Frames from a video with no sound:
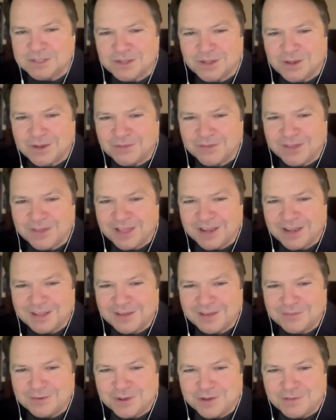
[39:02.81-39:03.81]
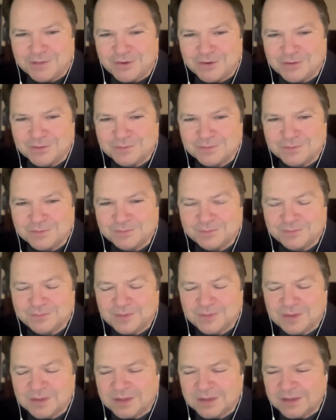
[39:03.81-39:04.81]
That's all I've got left of her."
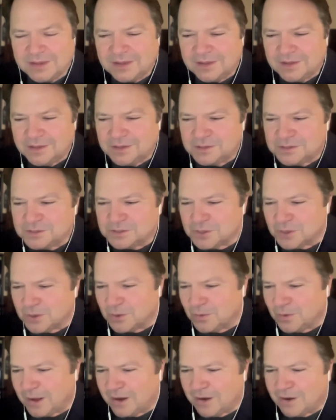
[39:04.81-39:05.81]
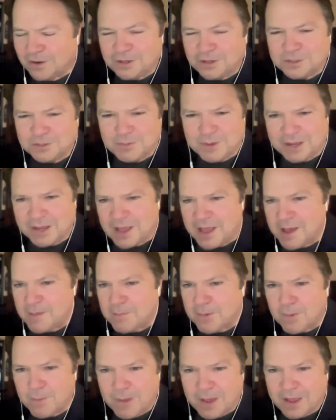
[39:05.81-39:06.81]
So our ultimate
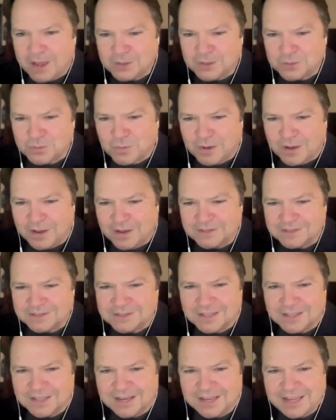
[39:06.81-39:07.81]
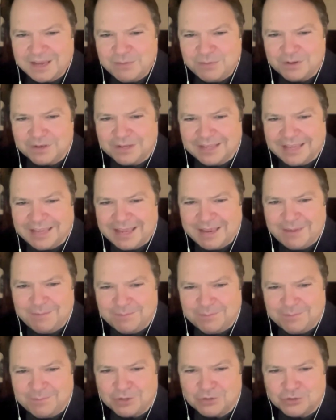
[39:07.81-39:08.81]
compromise was that he would
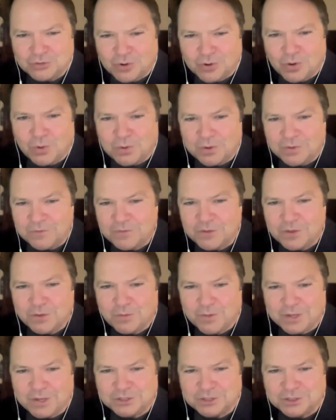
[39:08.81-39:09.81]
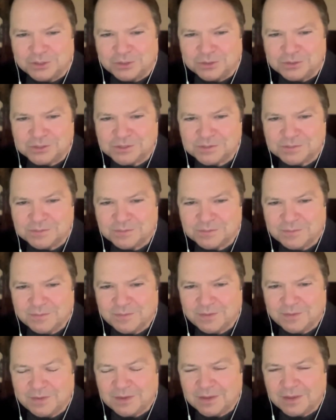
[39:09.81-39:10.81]
keep control of the originals.
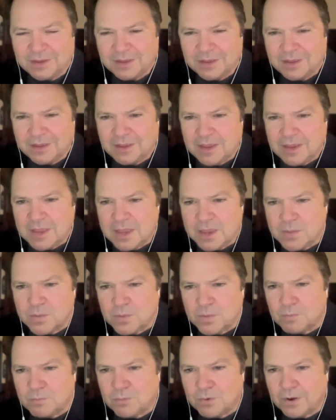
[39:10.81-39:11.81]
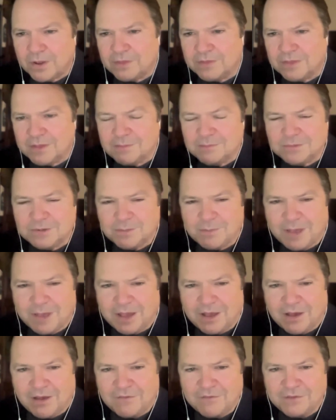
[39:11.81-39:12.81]
He would bring them to
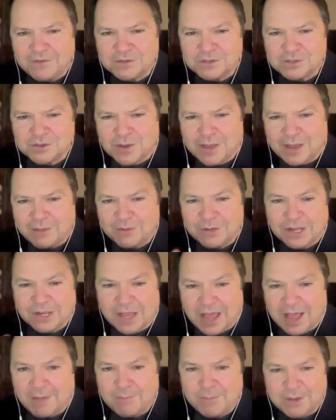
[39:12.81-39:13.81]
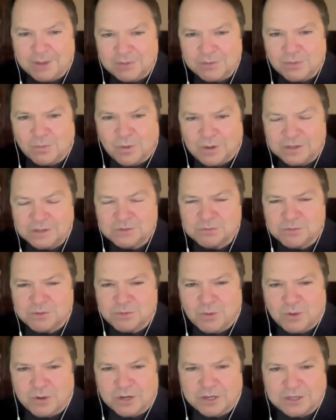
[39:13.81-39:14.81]
my office, so I would copy the ones
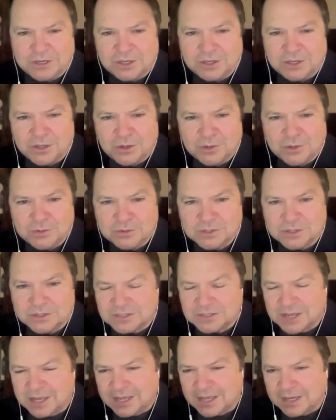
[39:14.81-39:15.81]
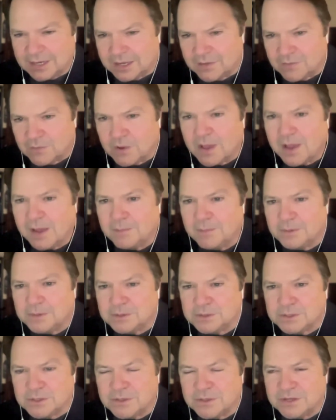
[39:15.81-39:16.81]
we wanted to use, because I had to give
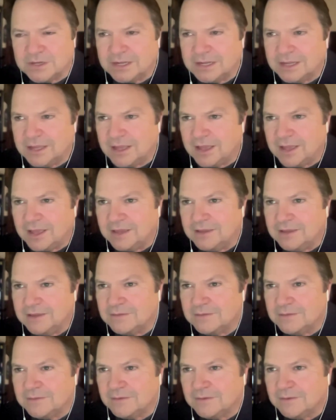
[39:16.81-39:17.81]
copies to the DA.